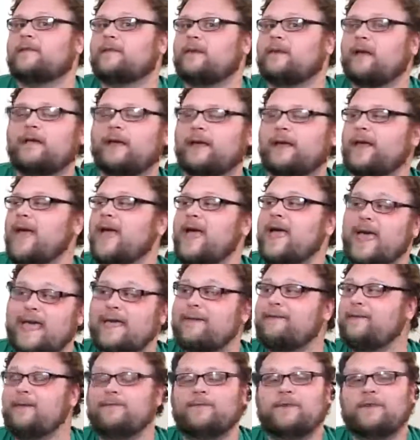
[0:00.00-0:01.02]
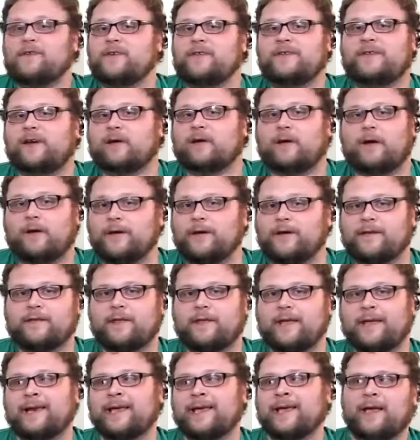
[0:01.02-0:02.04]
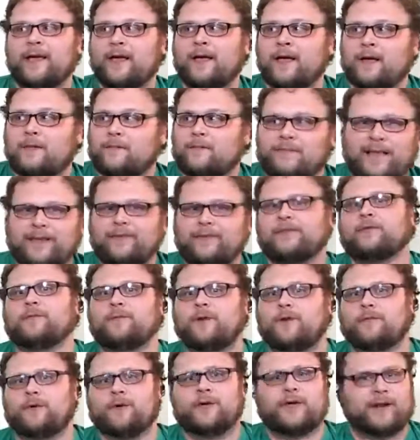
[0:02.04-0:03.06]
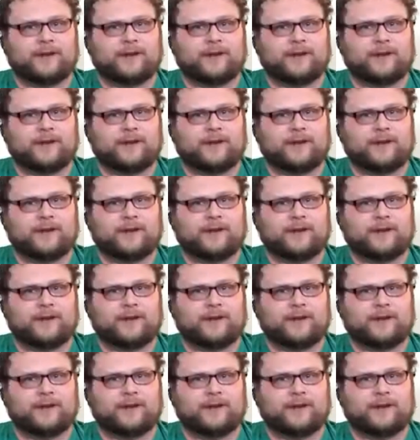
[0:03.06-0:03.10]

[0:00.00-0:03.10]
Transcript: So like, even if you just hit a Harness Lightning, that's removal.